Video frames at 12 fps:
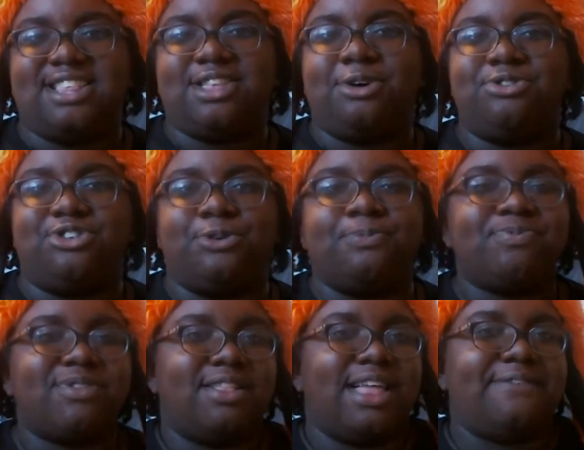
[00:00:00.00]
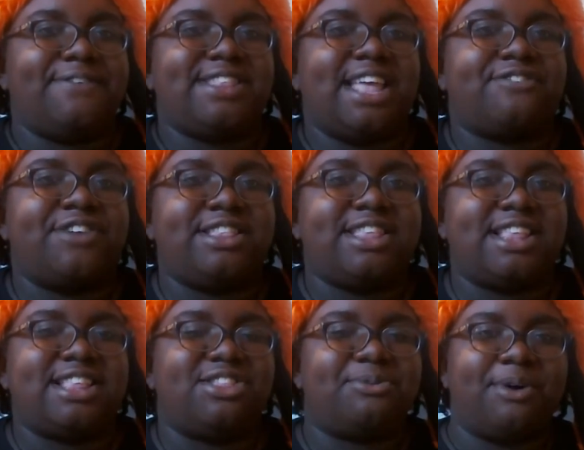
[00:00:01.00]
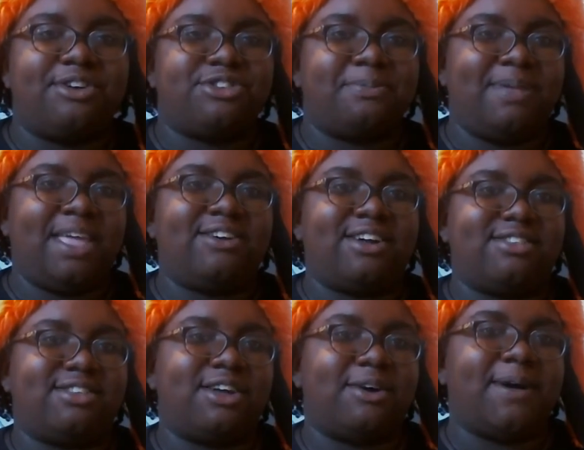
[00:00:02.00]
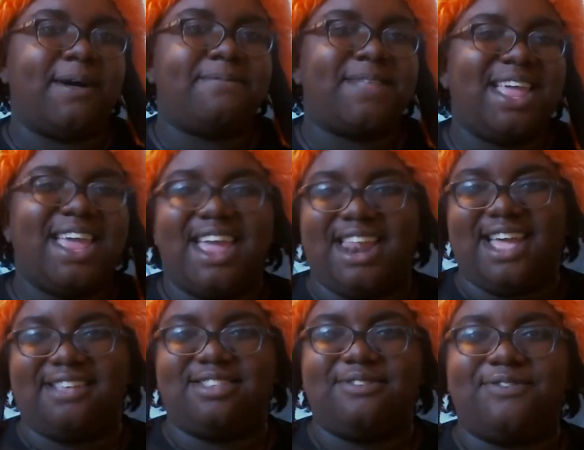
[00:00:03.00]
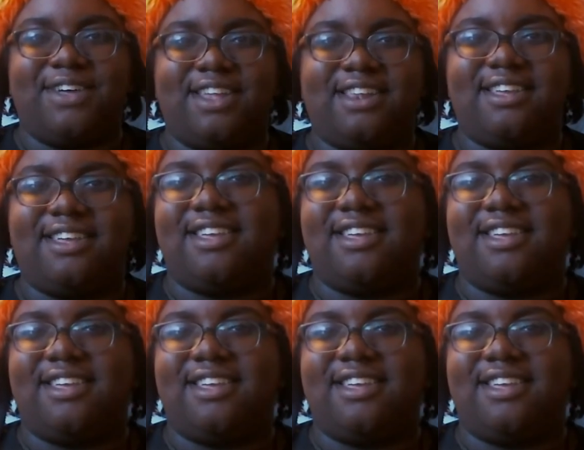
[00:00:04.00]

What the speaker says: told you: life is like recess, and the world is your playground. So go out and have some fun.